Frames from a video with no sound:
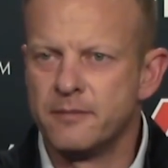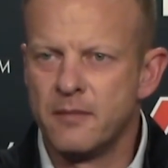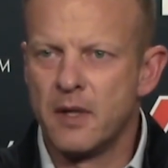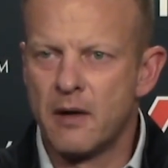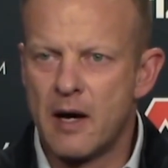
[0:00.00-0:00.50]

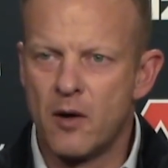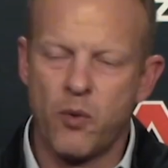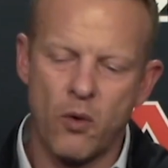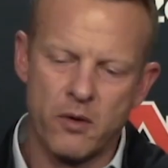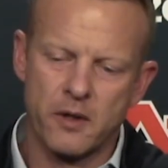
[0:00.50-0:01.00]
You know, how
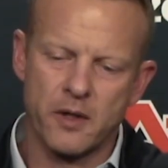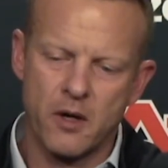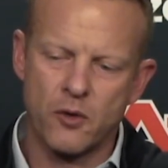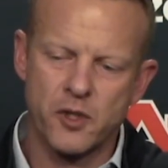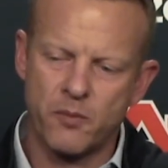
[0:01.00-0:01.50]
important are the
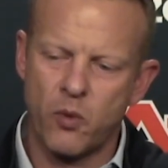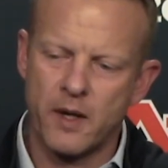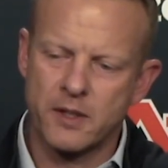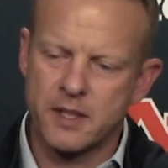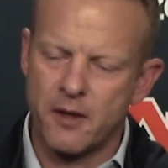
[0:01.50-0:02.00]
coaching
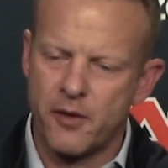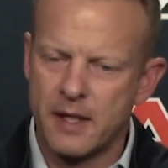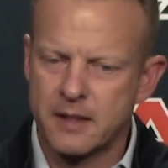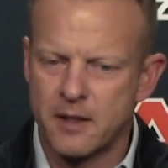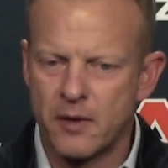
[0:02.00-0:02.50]
points and the
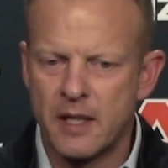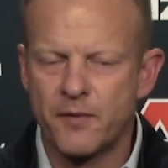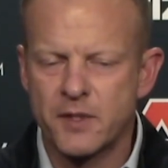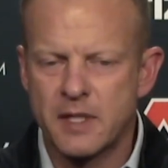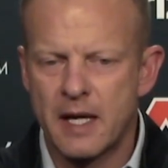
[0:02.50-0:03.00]
things that were
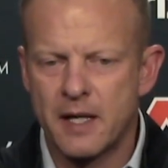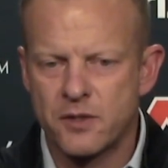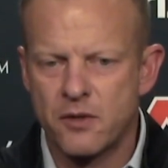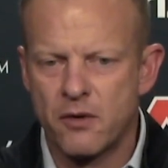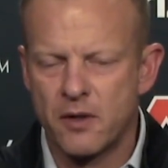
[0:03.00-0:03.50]

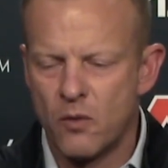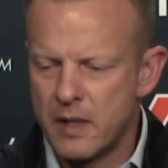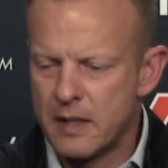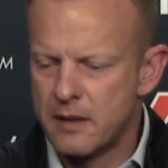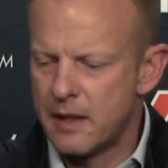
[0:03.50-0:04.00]
emphasized during a
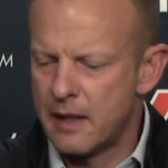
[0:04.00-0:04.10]
week and